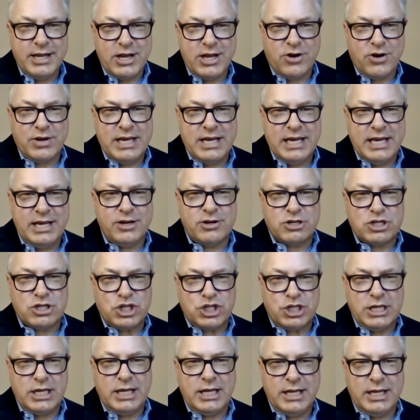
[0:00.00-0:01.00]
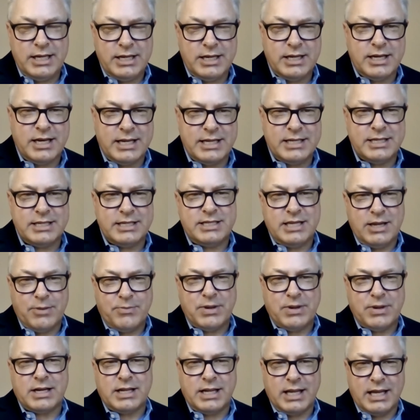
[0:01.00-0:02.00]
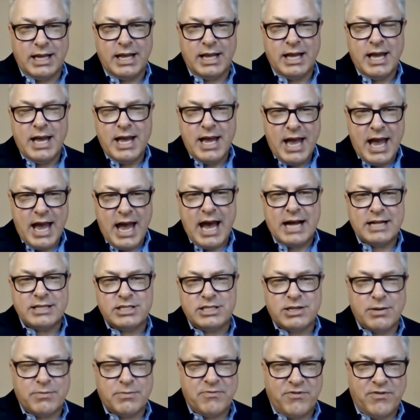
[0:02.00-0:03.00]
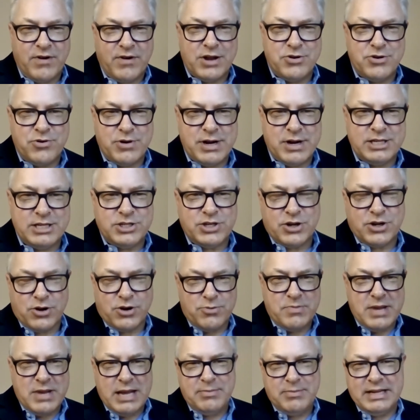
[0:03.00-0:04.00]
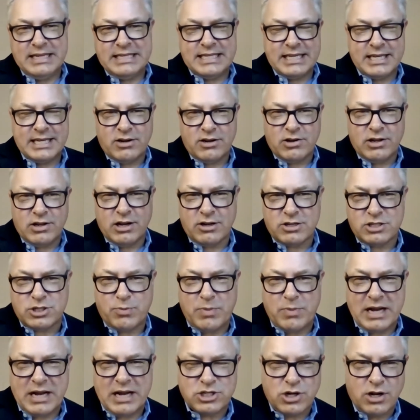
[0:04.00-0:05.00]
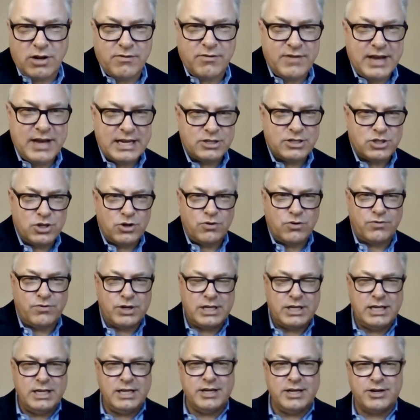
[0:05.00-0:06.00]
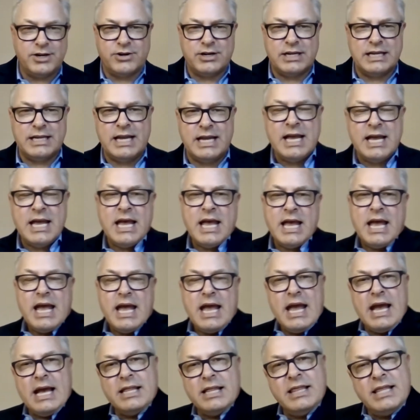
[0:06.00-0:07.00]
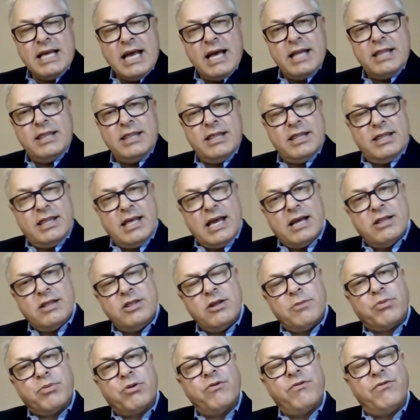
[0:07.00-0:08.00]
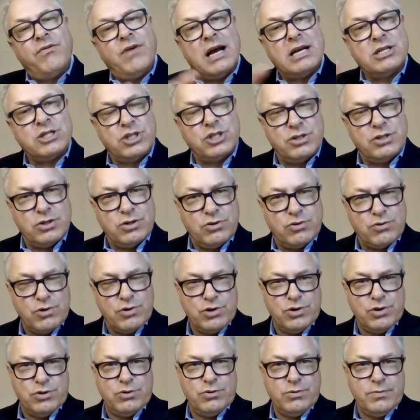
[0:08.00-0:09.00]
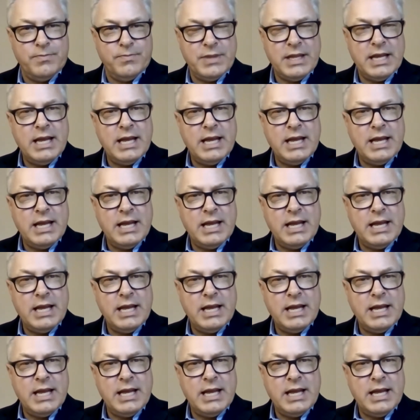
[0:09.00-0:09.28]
You know, he or she uh, mm-hmm. typically had some fundraising or maybe did a little special event over here. And, and then, then the profession grew.